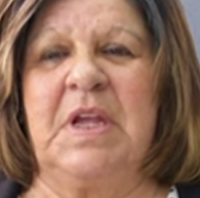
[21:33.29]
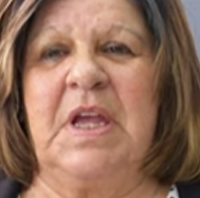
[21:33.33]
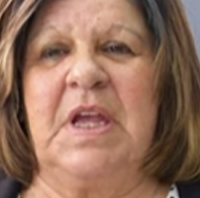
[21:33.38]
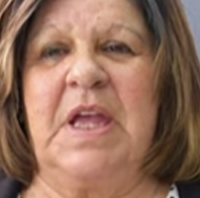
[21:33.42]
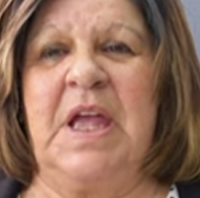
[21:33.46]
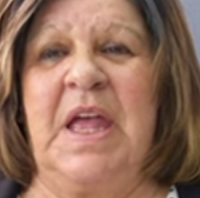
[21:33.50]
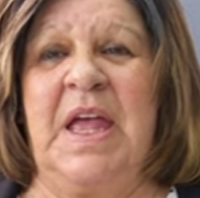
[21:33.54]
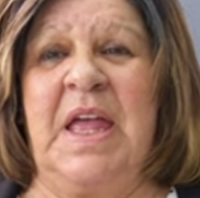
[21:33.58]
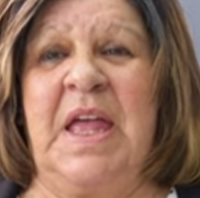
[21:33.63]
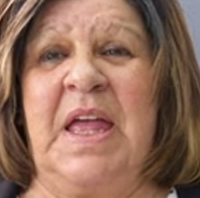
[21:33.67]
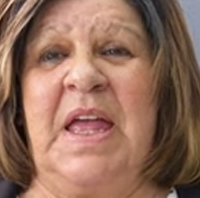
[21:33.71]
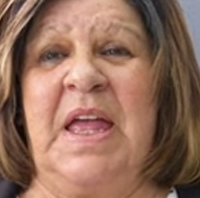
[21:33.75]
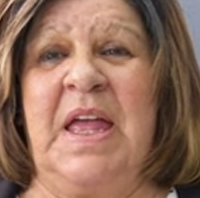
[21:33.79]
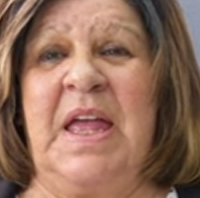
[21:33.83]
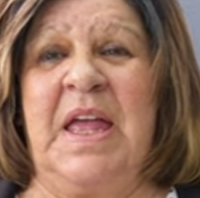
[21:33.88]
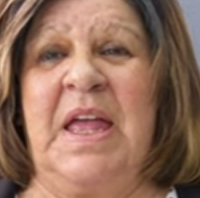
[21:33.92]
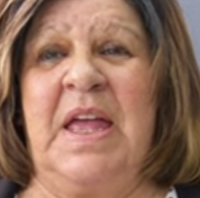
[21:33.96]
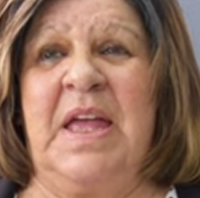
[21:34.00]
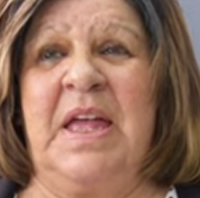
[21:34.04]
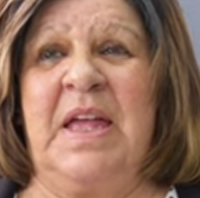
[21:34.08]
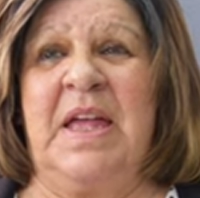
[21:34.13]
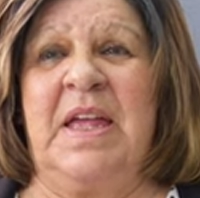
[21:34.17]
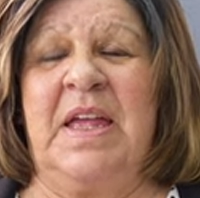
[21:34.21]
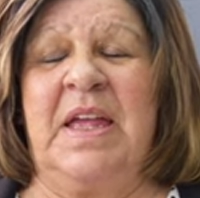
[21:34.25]
you meet him?
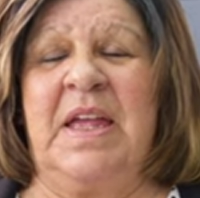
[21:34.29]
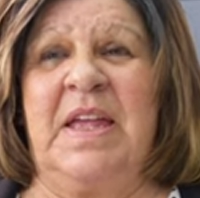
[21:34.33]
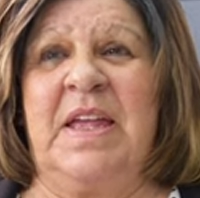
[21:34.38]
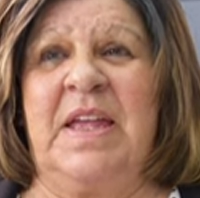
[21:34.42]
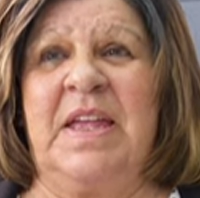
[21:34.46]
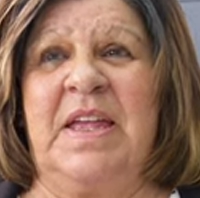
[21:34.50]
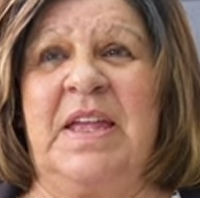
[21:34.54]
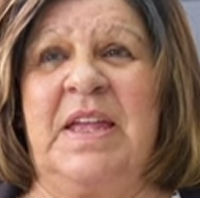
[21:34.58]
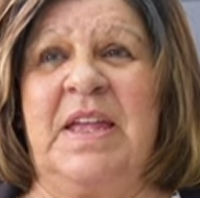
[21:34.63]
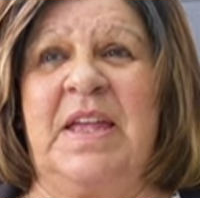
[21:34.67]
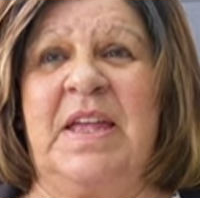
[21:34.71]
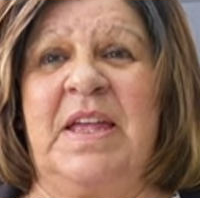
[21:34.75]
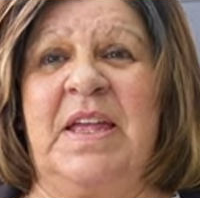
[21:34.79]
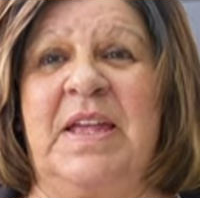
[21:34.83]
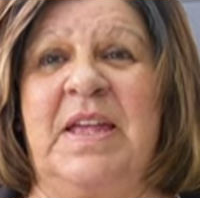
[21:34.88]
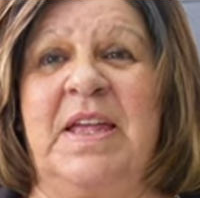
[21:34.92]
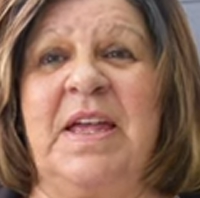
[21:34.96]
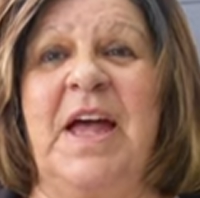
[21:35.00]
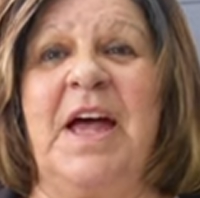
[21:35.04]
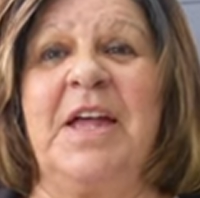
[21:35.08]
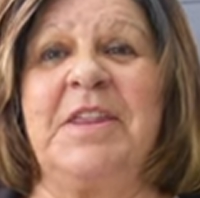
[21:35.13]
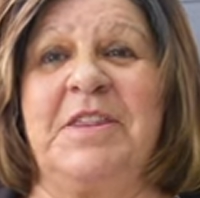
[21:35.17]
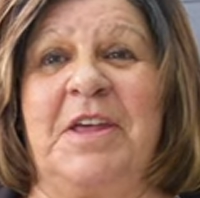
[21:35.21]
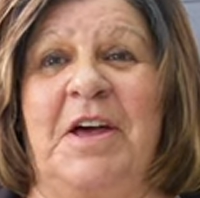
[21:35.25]

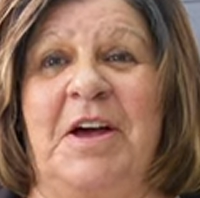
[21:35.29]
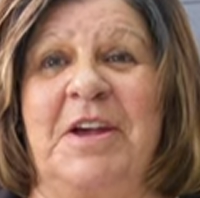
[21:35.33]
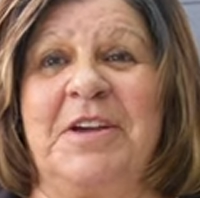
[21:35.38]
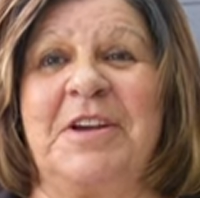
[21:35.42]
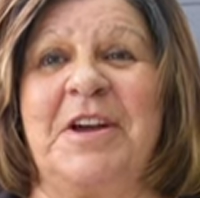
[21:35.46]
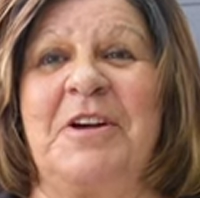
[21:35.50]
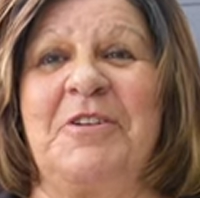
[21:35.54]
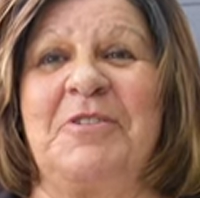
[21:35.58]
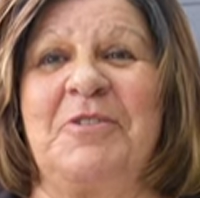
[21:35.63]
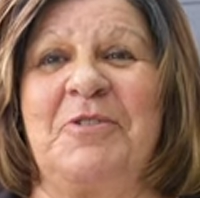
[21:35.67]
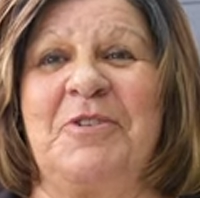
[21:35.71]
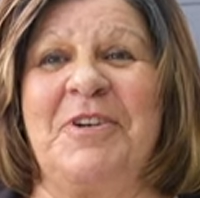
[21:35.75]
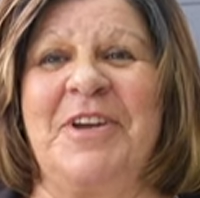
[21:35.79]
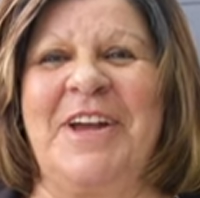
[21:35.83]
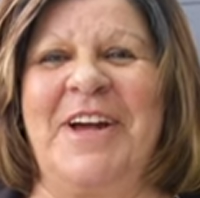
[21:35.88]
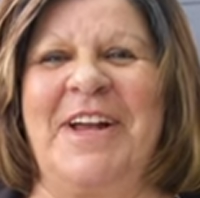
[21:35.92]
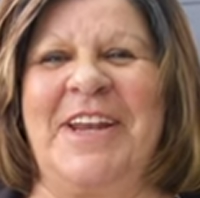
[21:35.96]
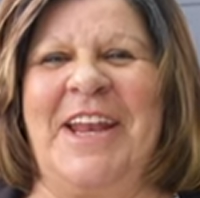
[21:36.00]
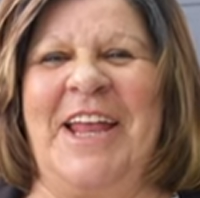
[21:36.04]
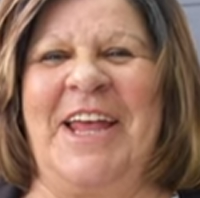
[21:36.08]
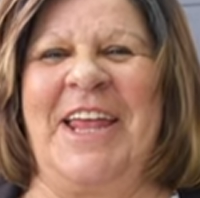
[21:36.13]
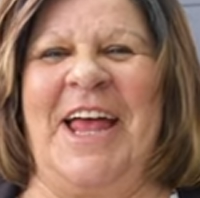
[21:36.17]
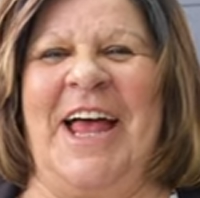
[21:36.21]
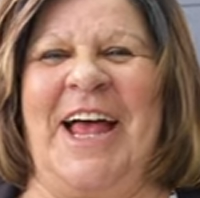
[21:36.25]
At the High Country,
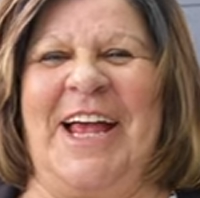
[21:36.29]
and